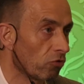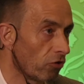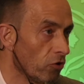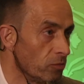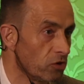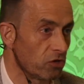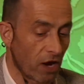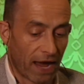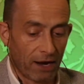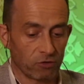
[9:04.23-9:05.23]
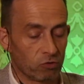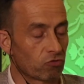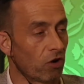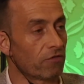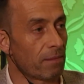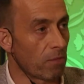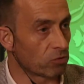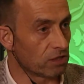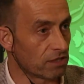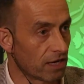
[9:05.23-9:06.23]
groups, how do you drive that
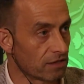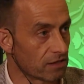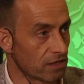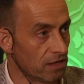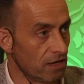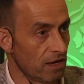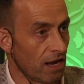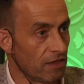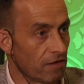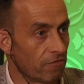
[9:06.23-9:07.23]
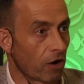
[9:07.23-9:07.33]
multi-tenancy in the